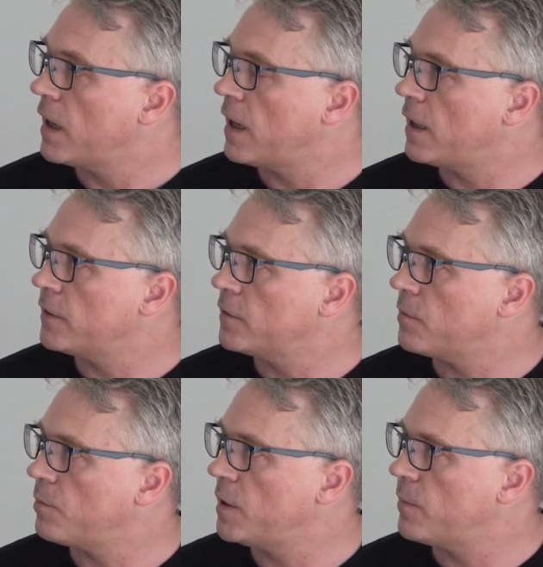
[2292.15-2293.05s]
and
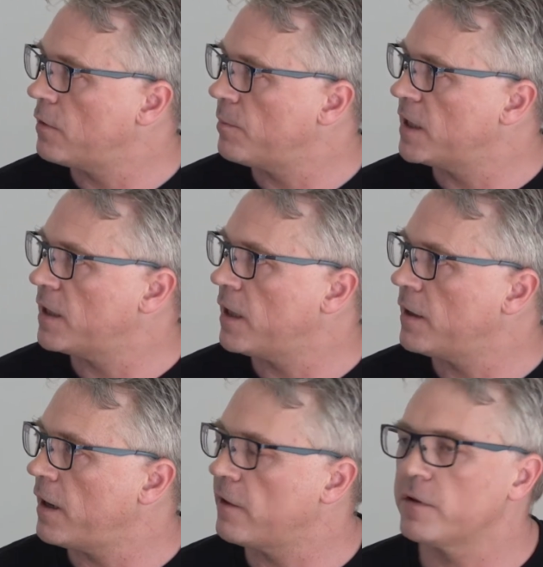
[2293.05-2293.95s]
people
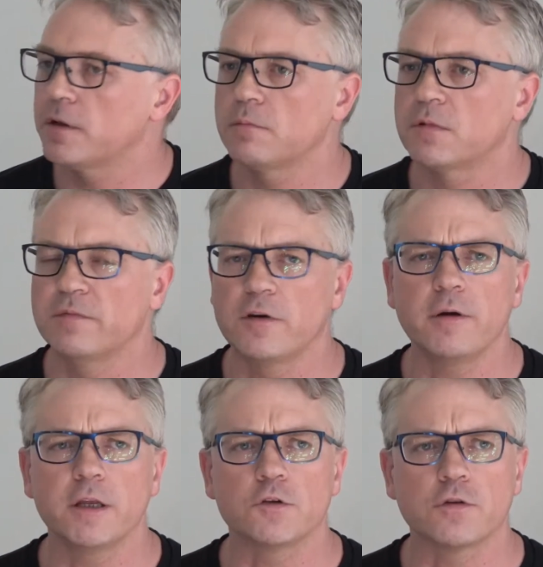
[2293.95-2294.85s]
began having some
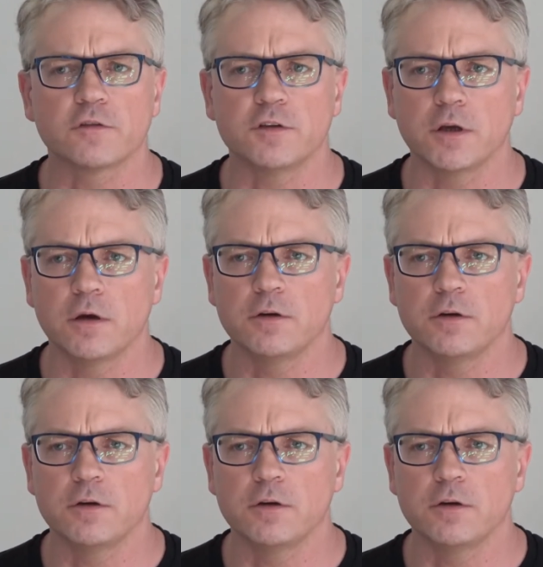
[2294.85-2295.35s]
very interesting